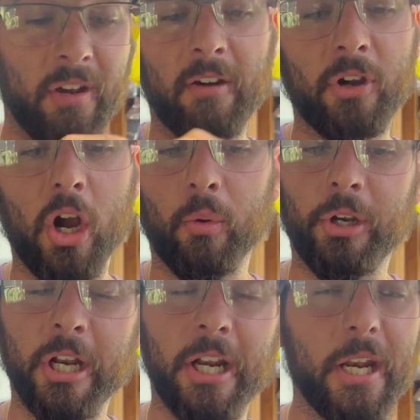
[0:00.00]
you never know when
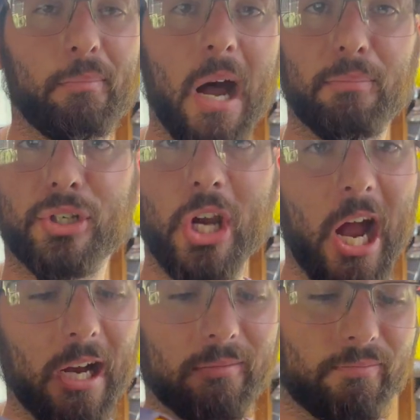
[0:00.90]
you're gonna need to pop a
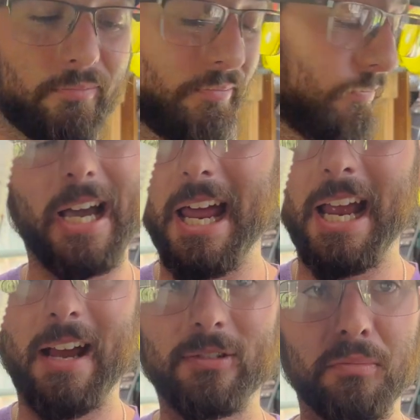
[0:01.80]
chalk. You gotta
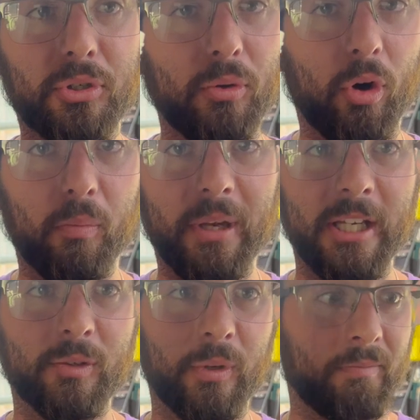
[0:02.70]
have some two-hole
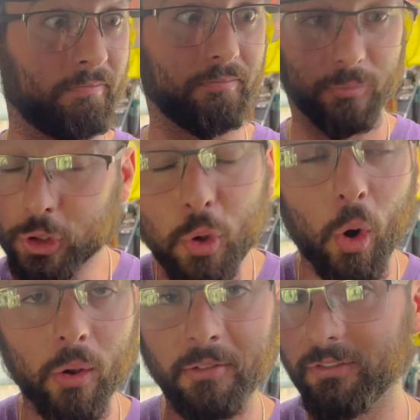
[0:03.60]
pins when
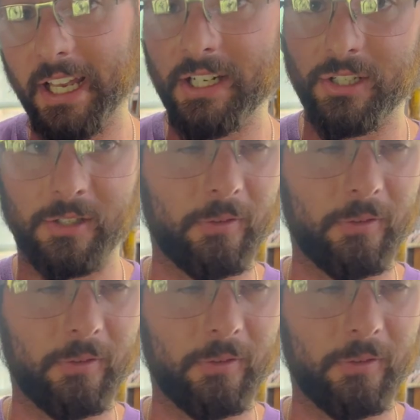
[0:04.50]
two-hole and flanges.